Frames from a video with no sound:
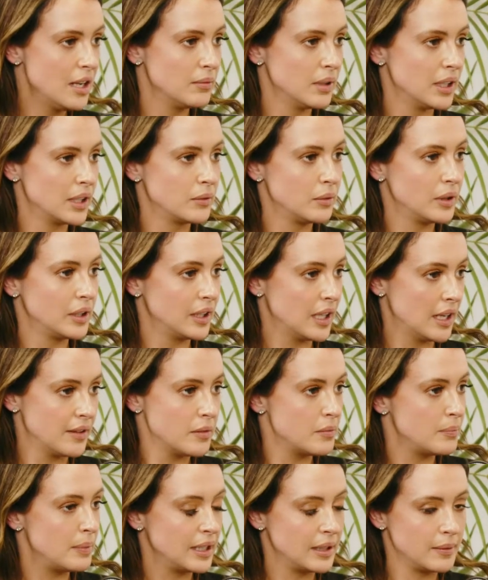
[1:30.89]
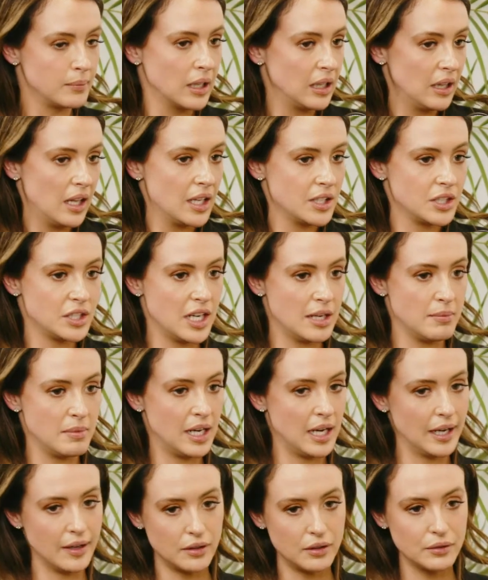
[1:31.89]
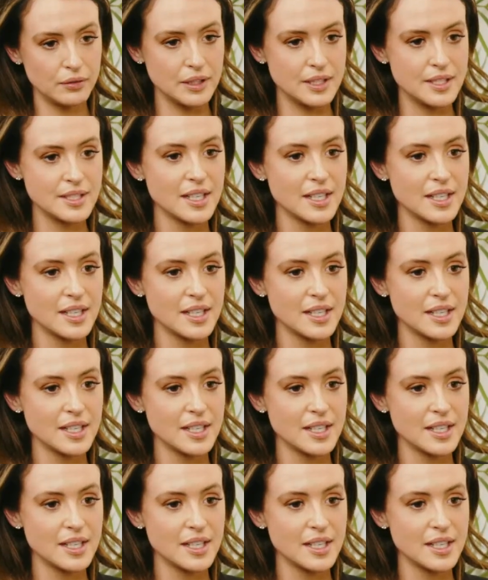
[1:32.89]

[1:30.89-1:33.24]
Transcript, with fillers: Like, we don't have a large team in head office.